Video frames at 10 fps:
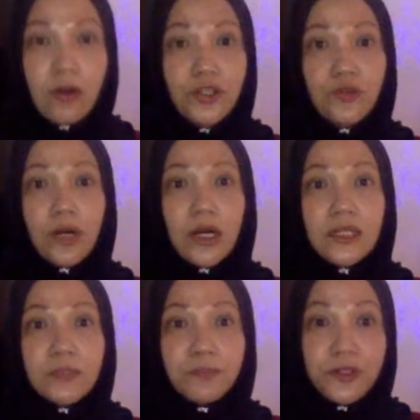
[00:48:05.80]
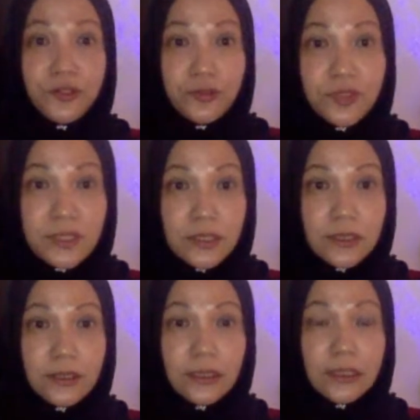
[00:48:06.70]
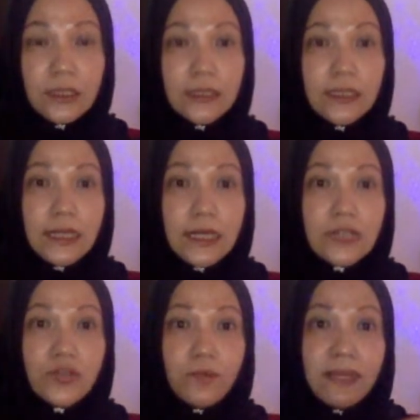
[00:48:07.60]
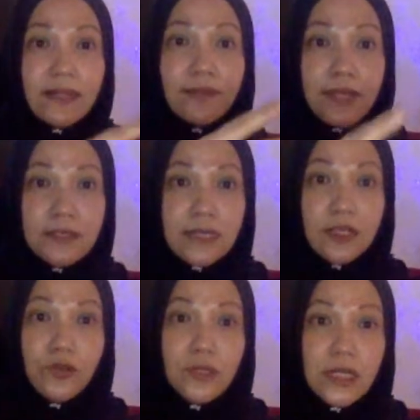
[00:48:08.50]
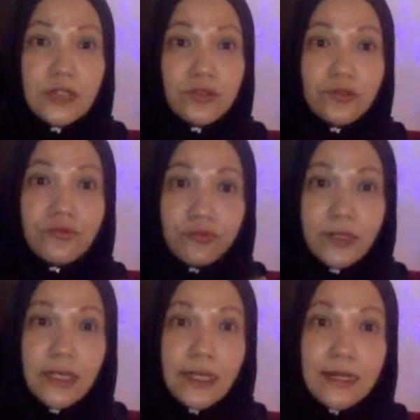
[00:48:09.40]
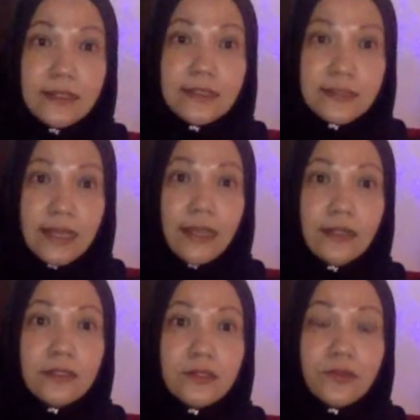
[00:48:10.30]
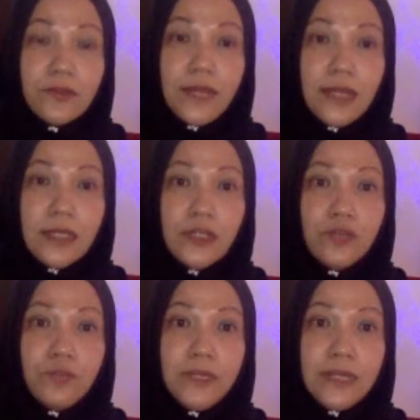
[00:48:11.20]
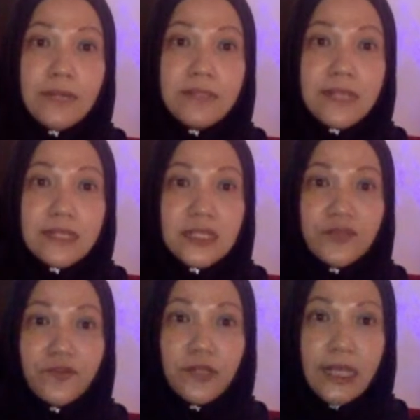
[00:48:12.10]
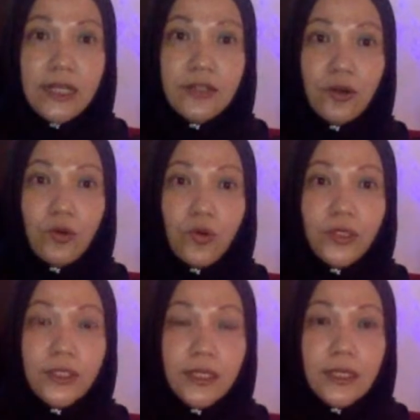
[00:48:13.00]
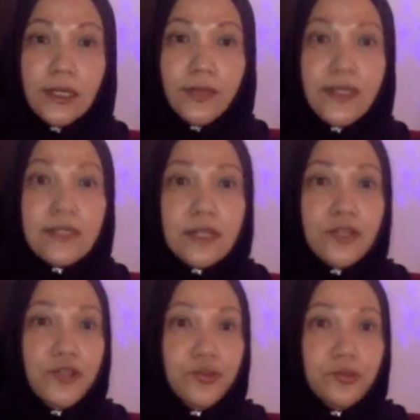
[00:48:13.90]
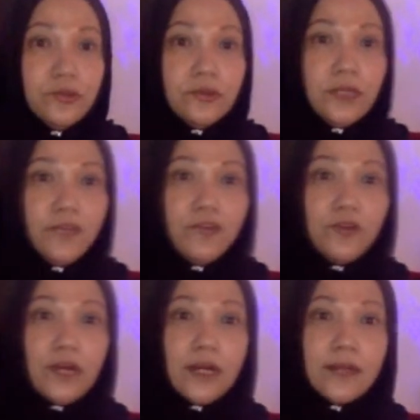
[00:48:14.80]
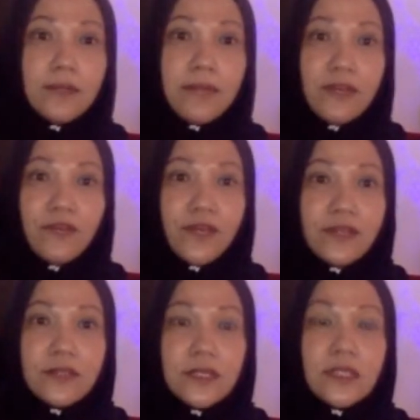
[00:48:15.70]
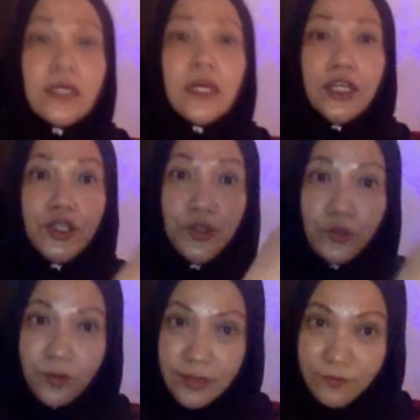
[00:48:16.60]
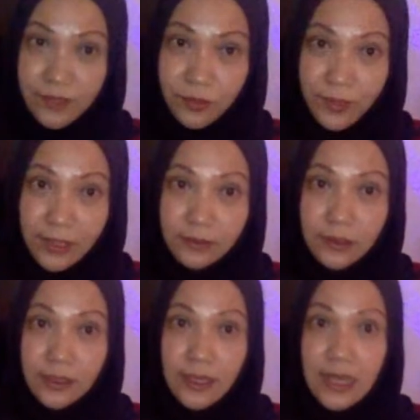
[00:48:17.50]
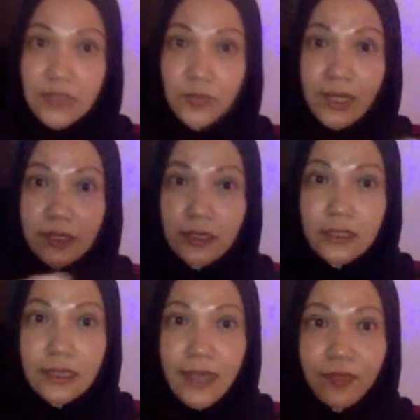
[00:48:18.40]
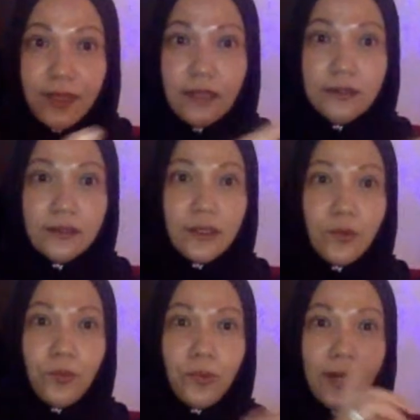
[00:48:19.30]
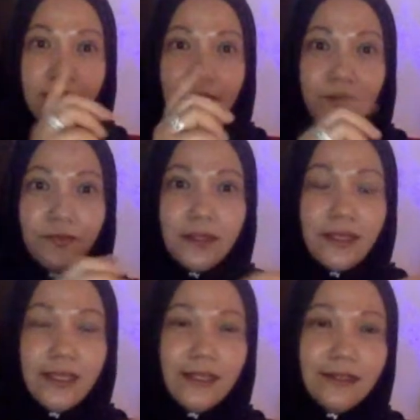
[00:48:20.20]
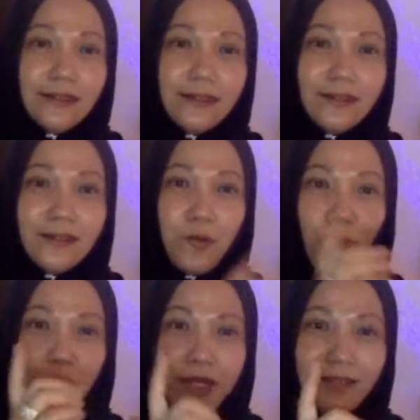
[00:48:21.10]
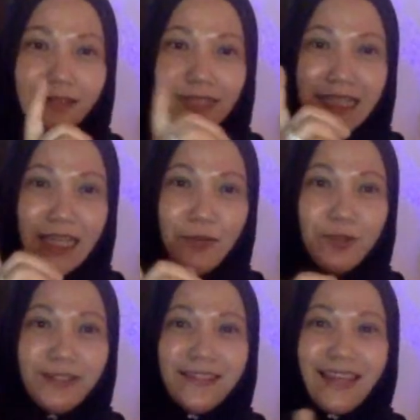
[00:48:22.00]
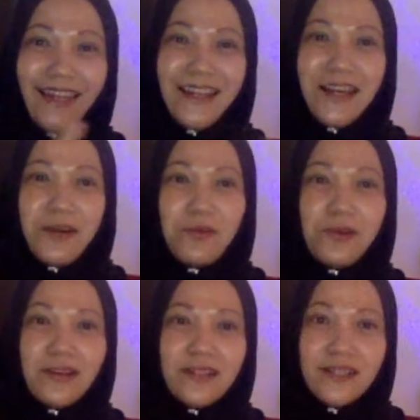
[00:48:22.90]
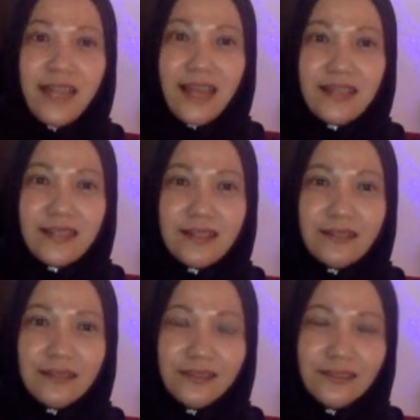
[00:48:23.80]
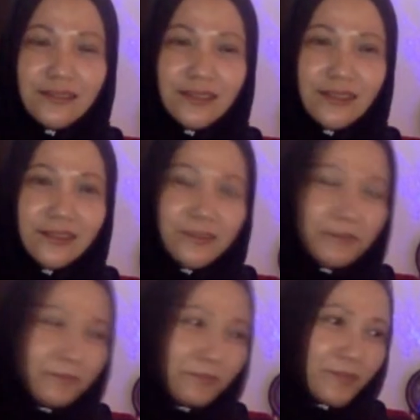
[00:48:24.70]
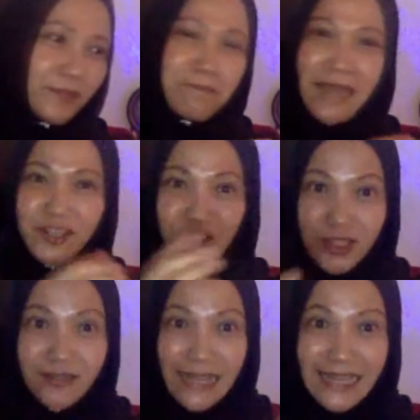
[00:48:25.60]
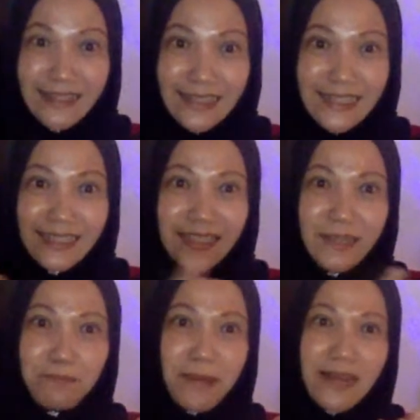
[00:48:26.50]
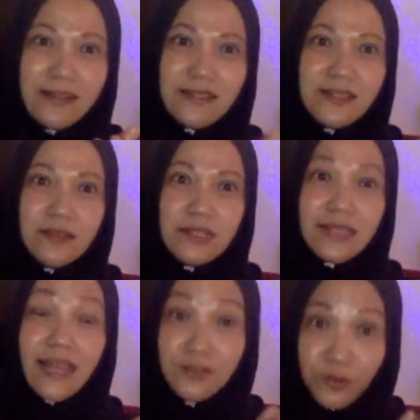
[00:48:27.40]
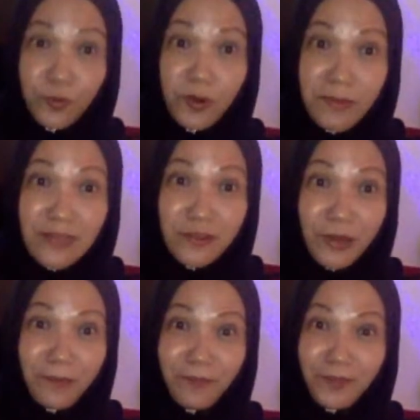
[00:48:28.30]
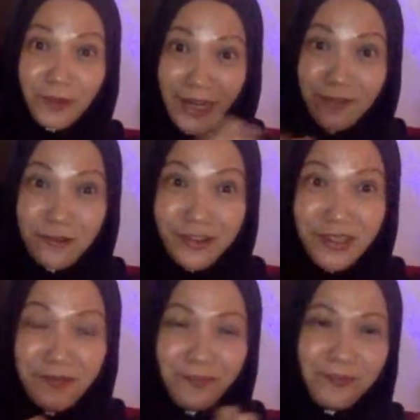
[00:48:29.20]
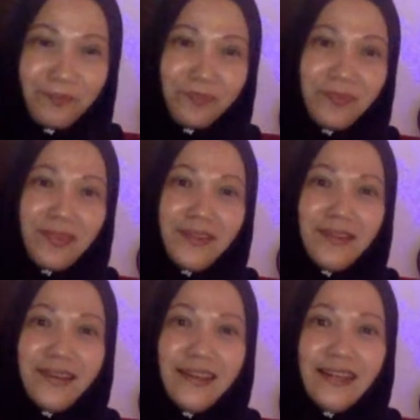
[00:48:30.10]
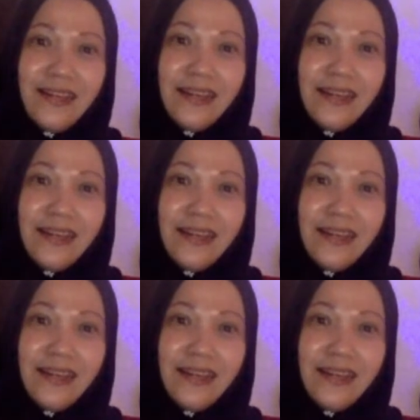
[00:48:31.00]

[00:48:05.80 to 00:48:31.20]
or you are the producer, there are so many things that you need to really understand so that you become successful in your own thing that you do. If you are the manufacturer, you know them very well. That's what uh, I think one of the uh, word, the keyword that Waran has uh, um, mentioned in the early part just now is anthropometric, right, Waran? Yes.